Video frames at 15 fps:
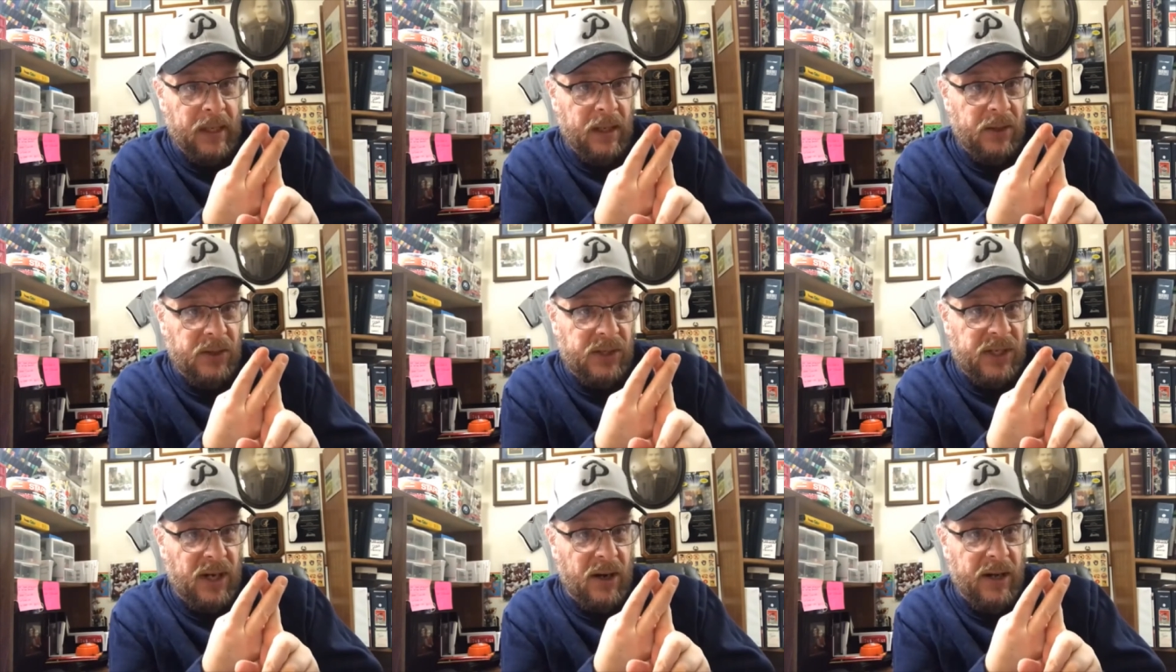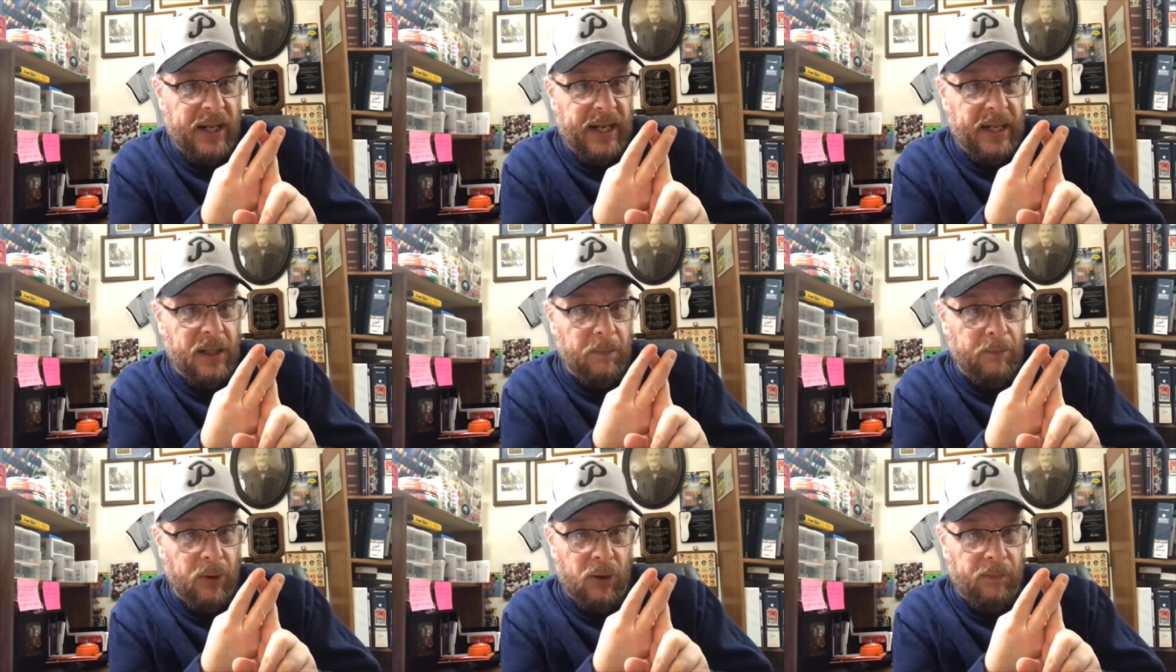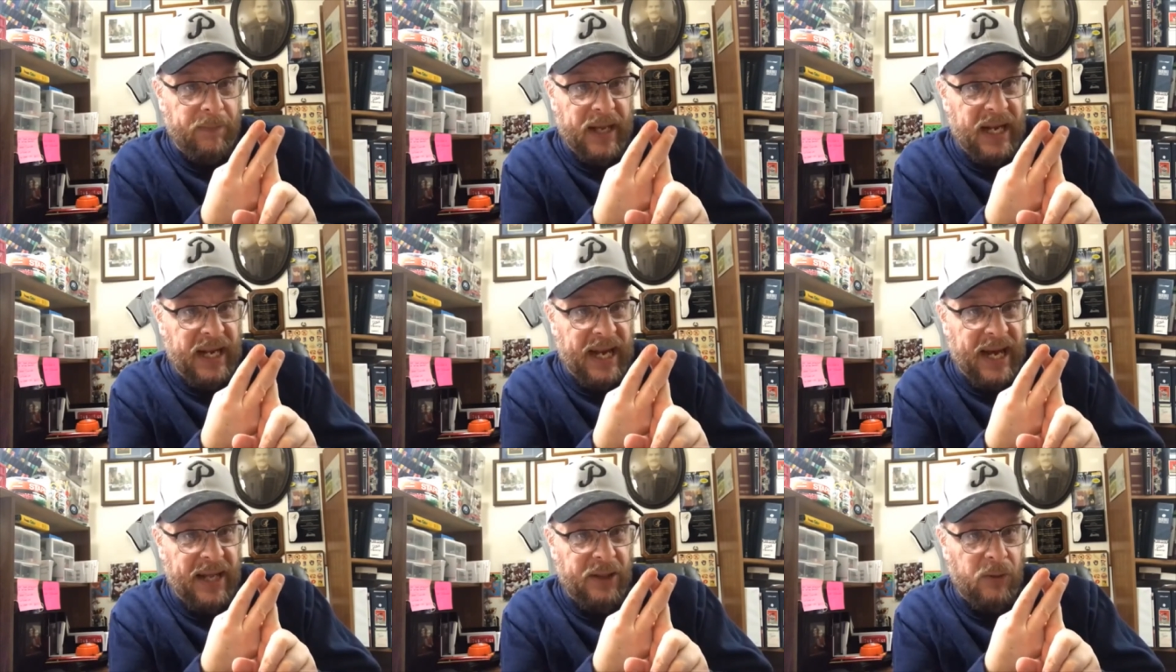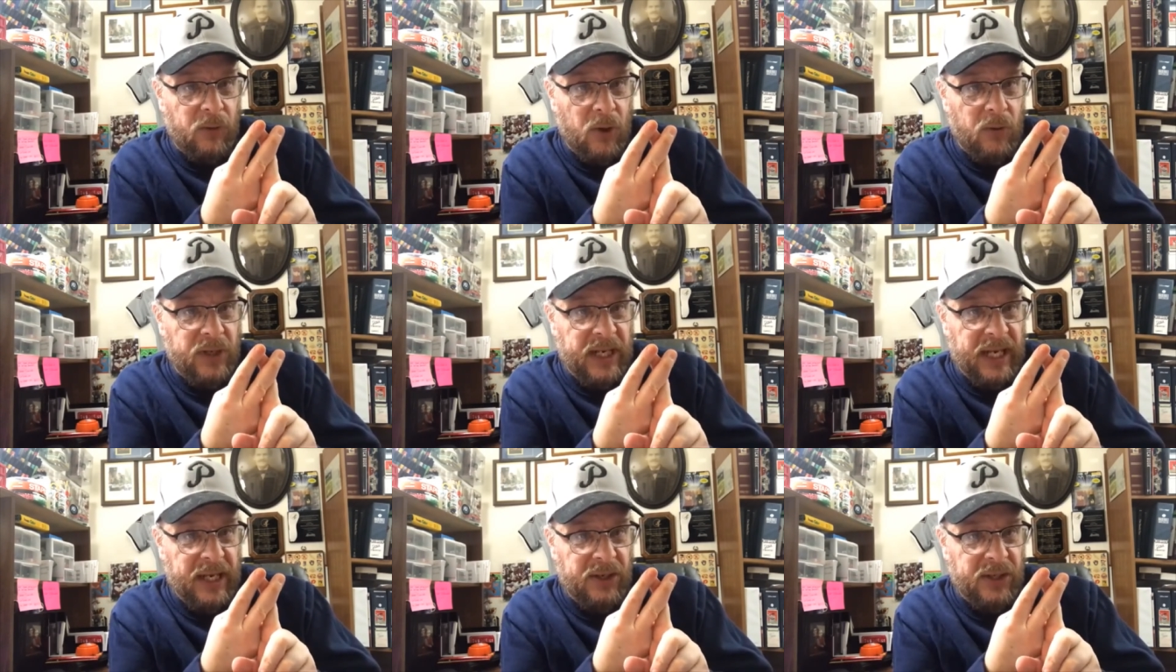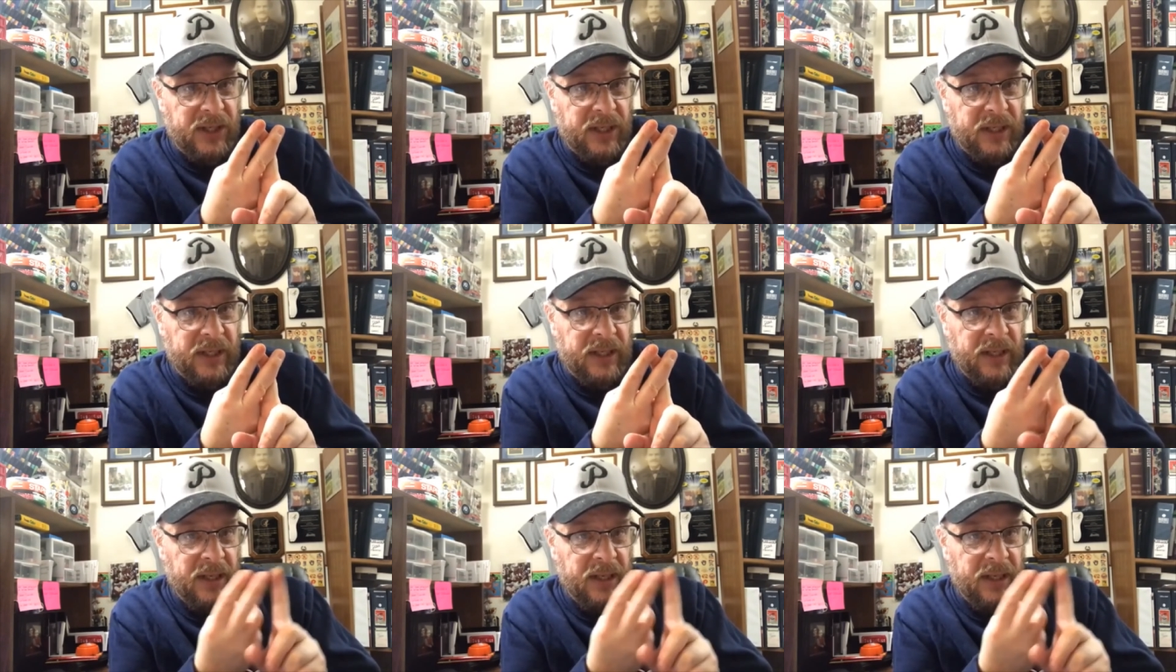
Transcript: started in the bullpen, not in the rotation,